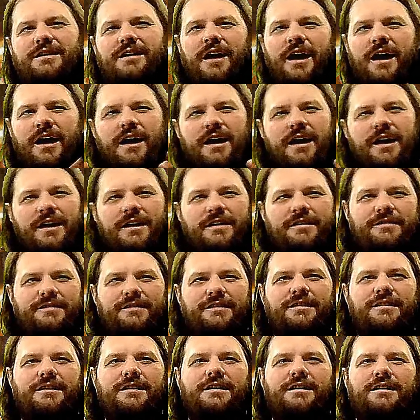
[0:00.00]
And
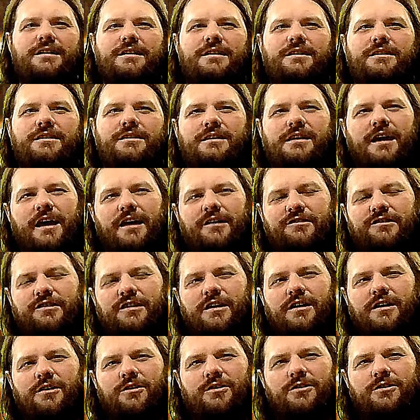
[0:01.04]

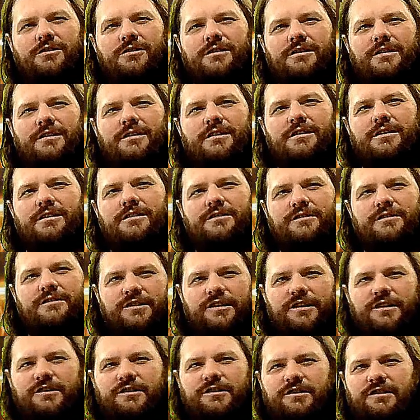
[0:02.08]
Castiel
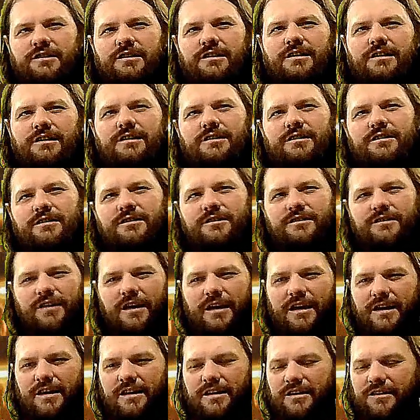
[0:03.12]
sees
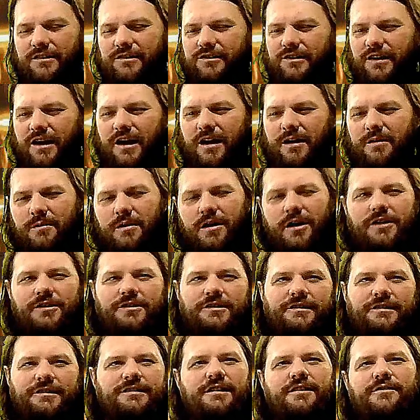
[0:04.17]
Dean and Sam on
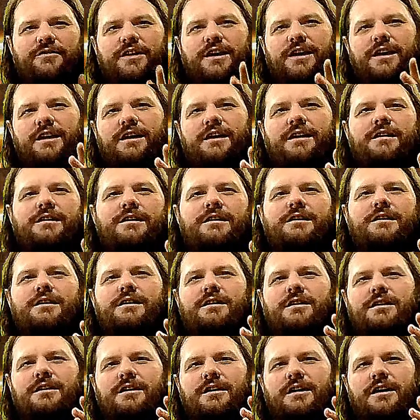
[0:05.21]
the TV,
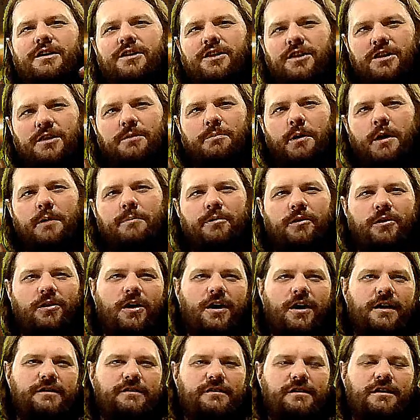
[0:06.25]
and then the purple
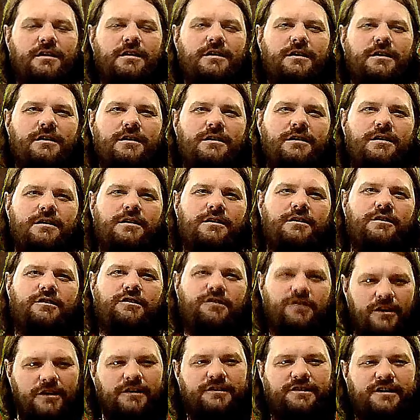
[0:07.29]
light
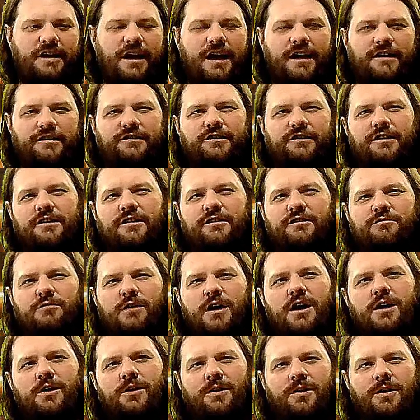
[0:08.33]
sucks Cass in as
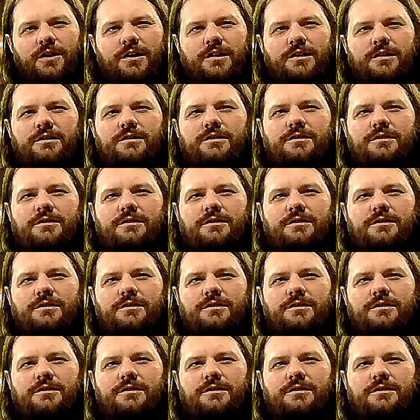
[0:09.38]
well.